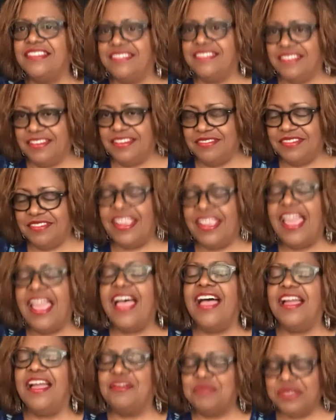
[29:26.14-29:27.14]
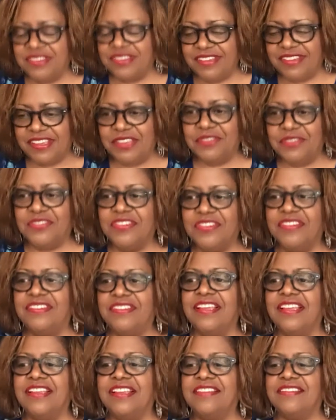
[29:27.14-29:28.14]
right? yeah, I went to
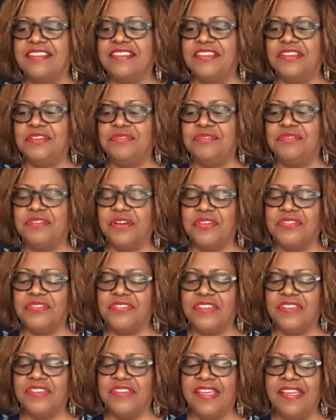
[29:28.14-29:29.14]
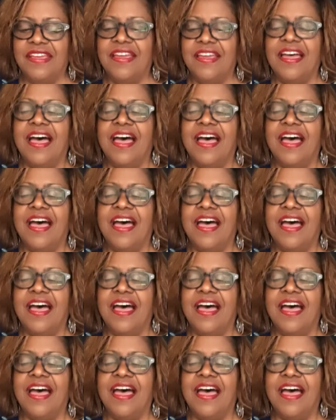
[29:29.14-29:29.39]
Houston-Tillotson University.